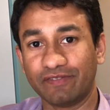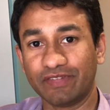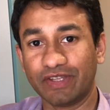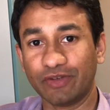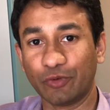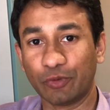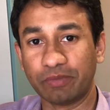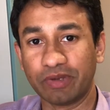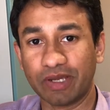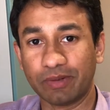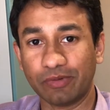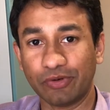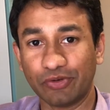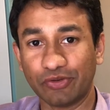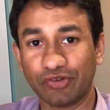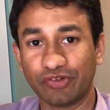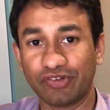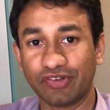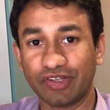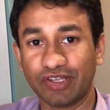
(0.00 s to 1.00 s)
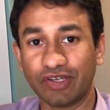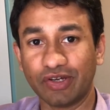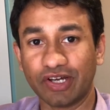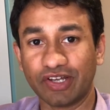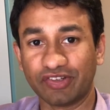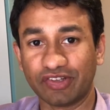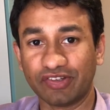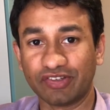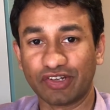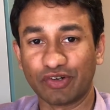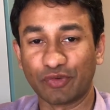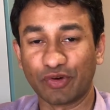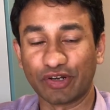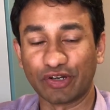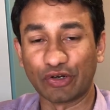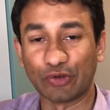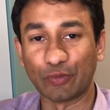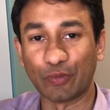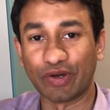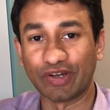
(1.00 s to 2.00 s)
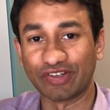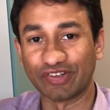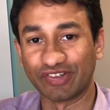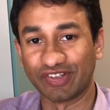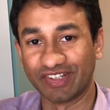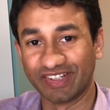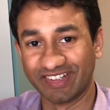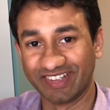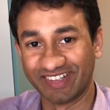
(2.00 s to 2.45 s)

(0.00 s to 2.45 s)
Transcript: They would be able to see a season only twice.